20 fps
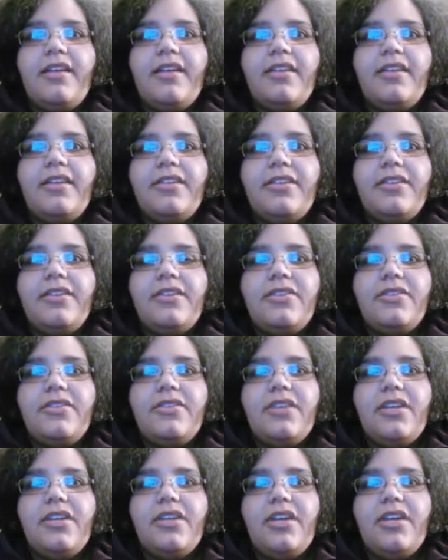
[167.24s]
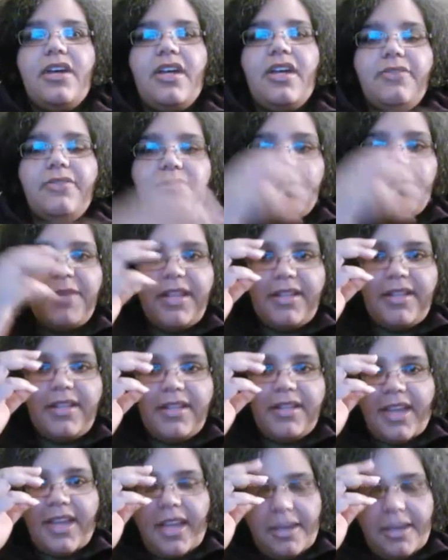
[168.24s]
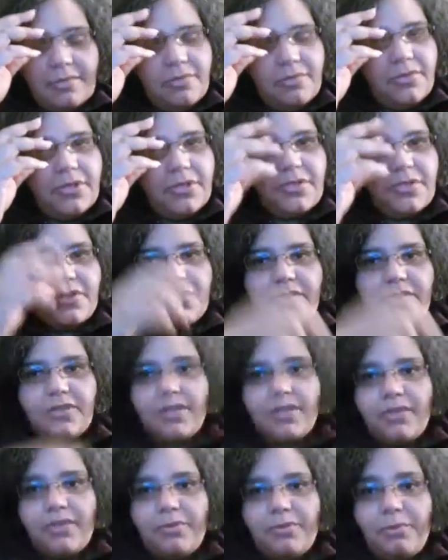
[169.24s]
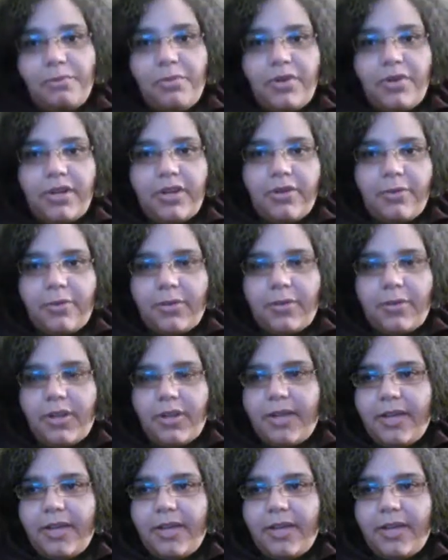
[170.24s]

is if you played the game, which is pretty cool.